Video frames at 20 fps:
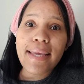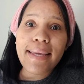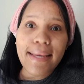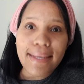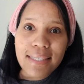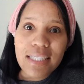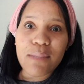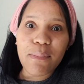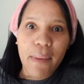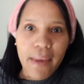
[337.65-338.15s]

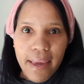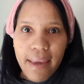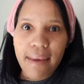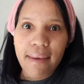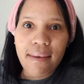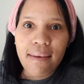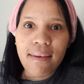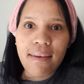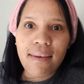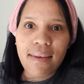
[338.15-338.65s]
yes
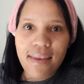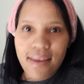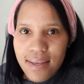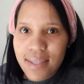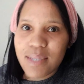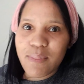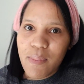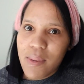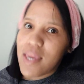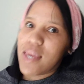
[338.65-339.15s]
me.
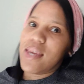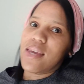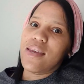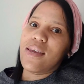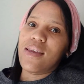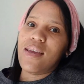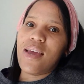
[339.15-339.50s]
Yes me.